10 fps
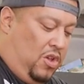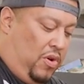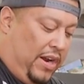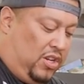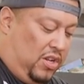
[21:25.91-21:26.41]

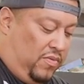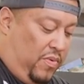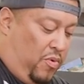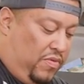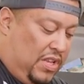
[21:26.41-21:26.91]
You actually
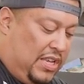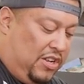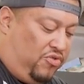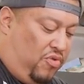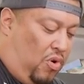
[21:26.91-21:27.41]
remove this
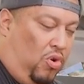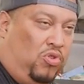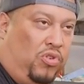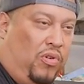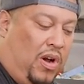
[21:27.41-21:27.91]
set screw or
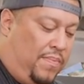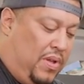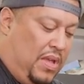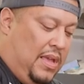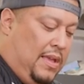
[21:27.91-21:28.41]
loosen her up,
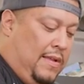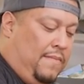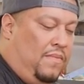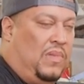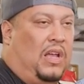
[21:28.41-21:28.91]

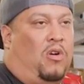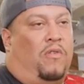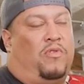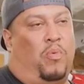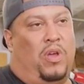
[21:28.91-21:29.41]
take
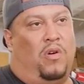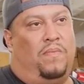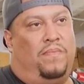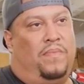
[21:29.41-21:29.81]
off the wheel,